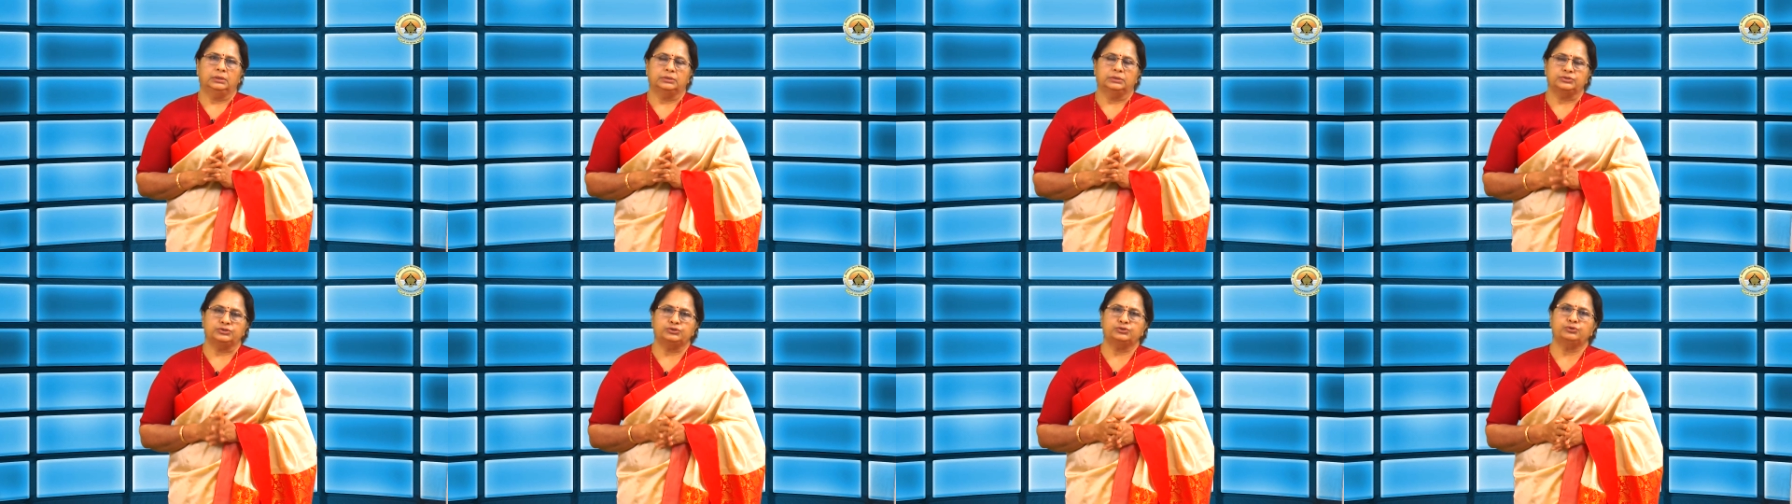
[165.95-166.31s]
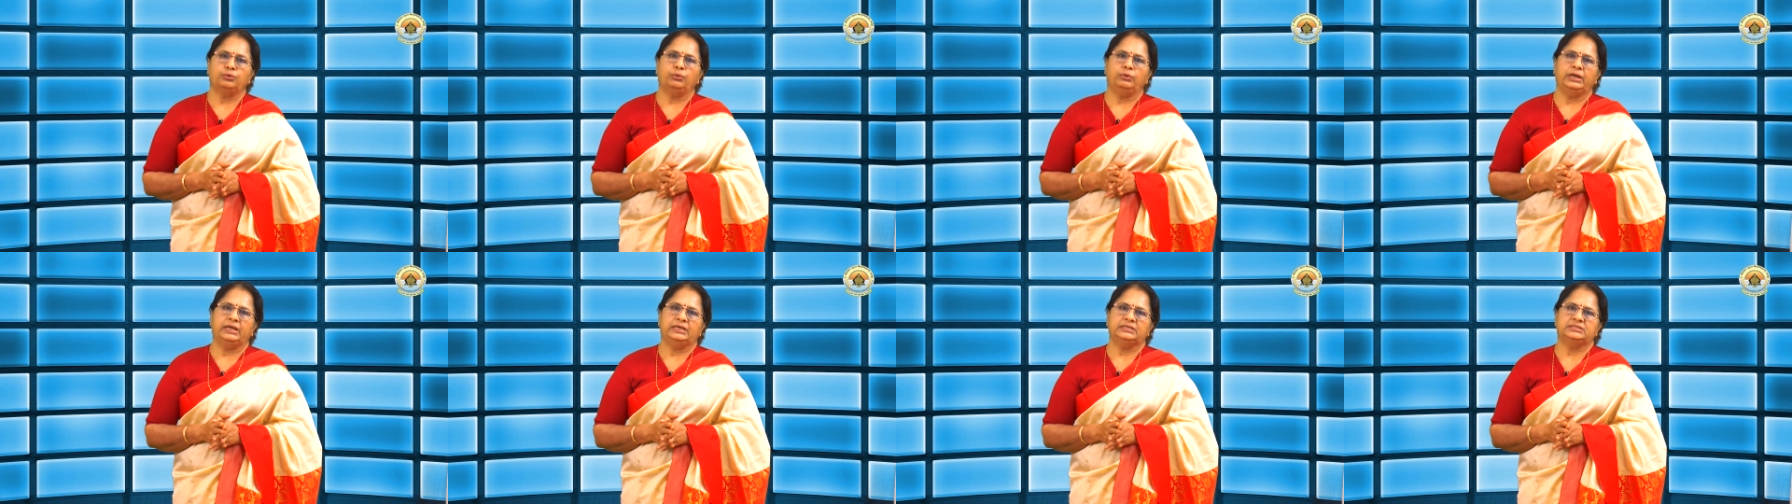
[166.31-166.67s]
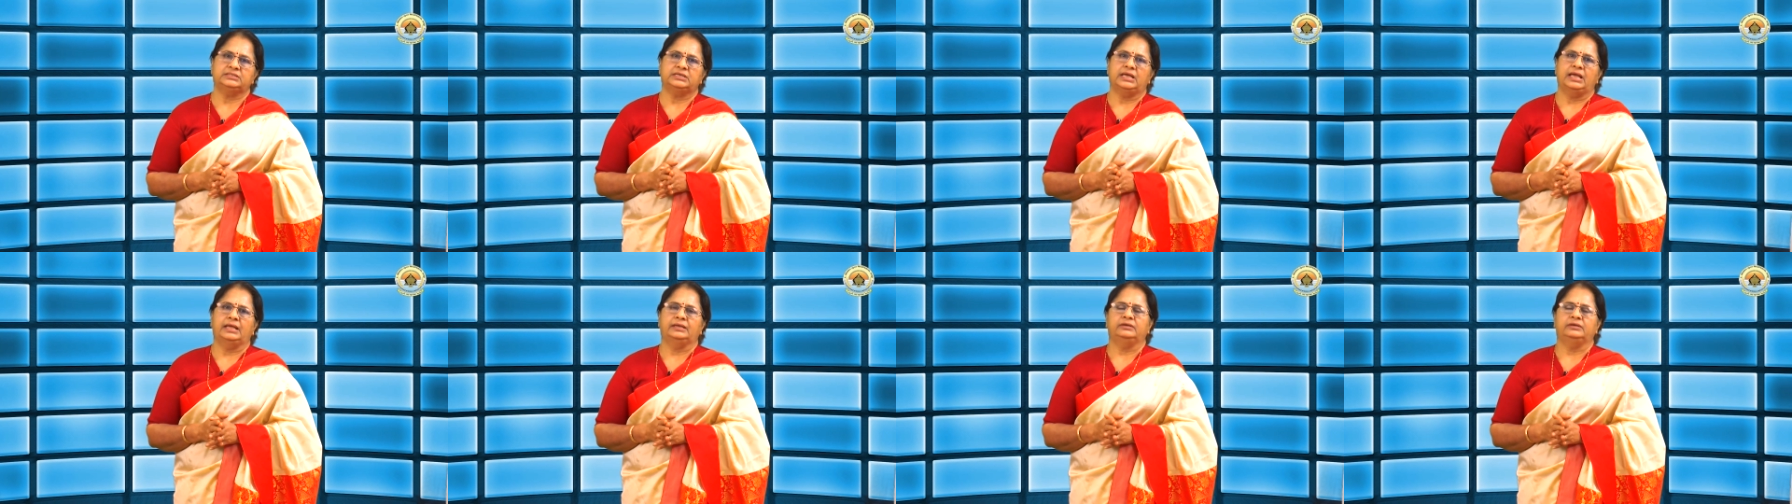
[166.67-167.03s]

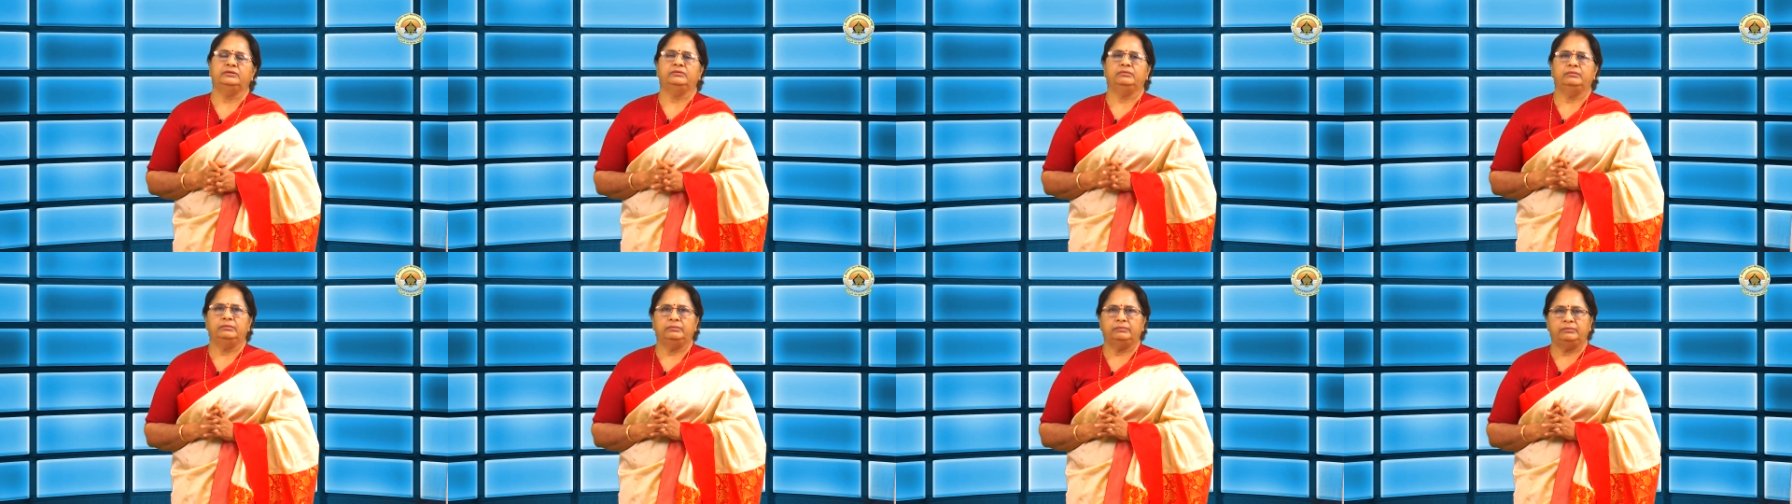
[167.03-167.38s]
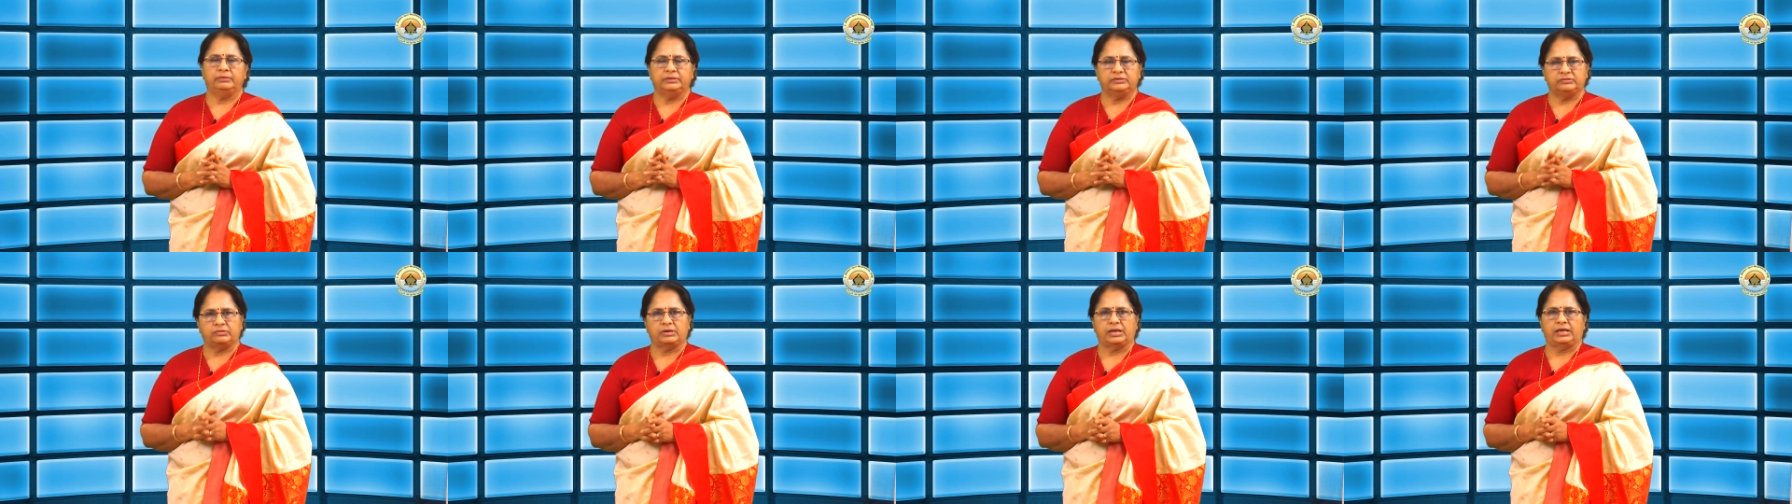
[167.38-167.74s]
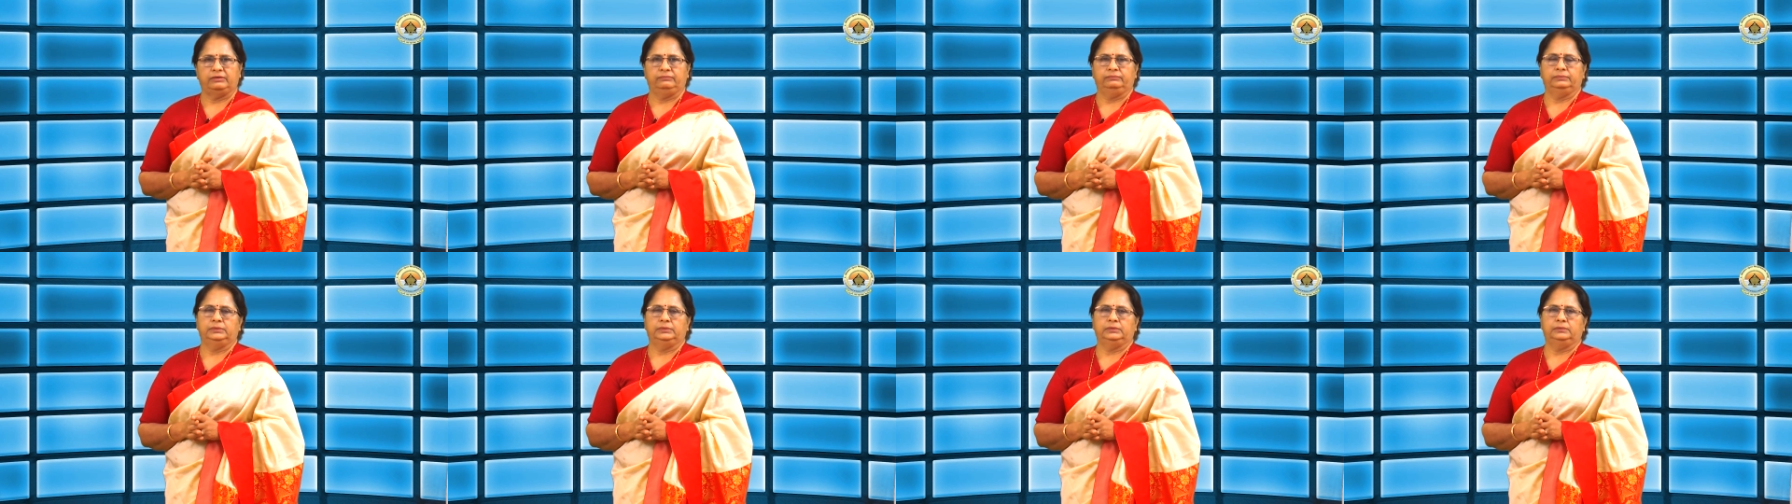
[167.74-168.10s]
storage and
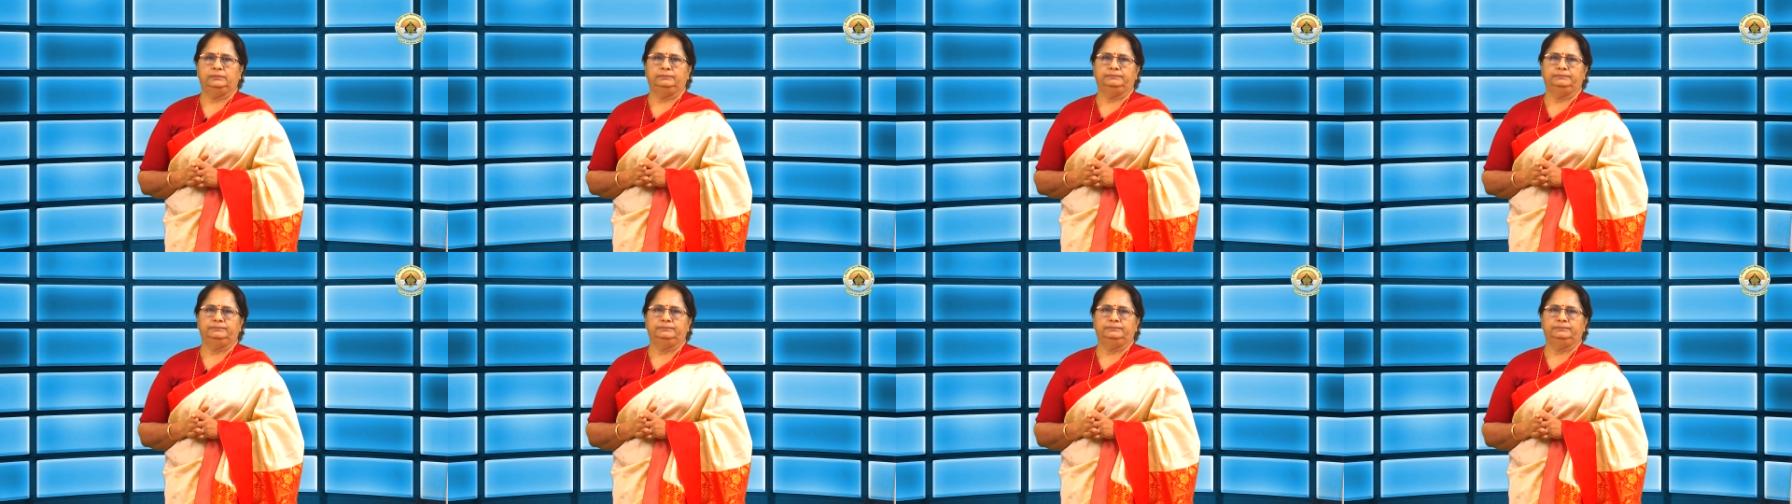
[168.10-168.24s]
retrieval.